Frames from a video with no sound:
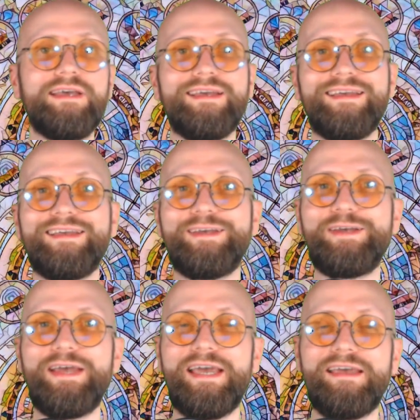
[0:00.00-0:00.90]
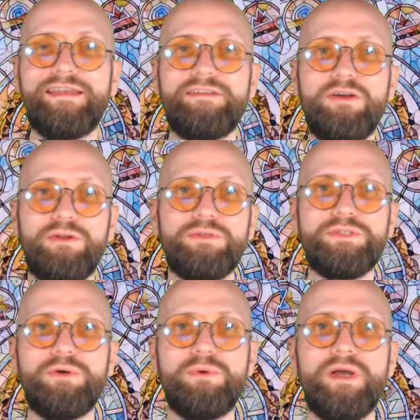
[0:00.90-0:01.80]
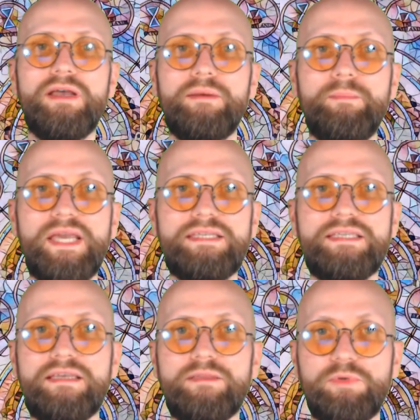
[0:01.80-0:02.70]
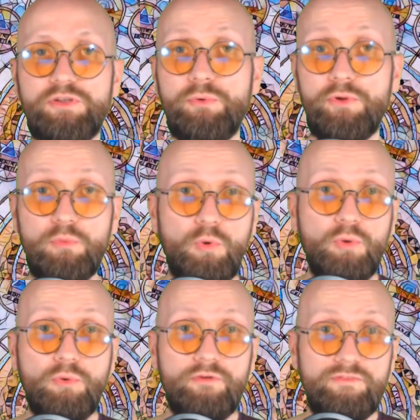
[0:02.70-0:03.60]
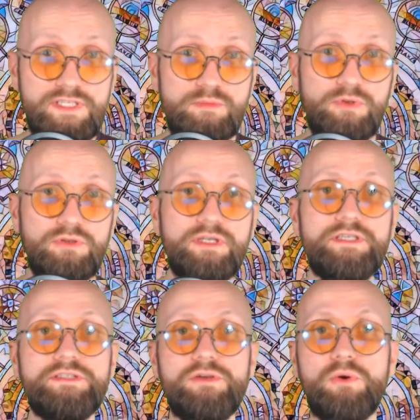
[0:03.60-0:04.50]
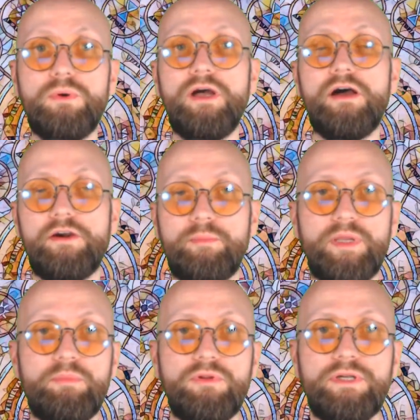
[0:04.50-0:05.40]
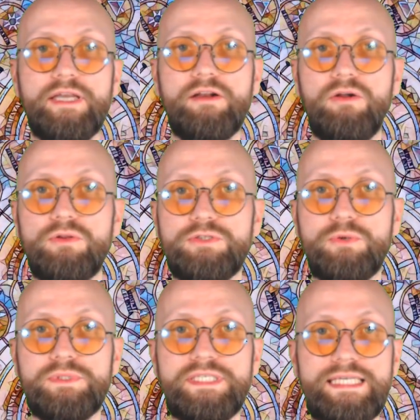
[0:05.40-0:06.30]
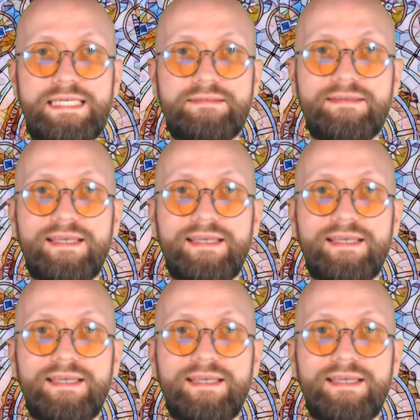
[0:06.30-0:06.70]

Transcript: and also makes the material more visible so other people can also see it.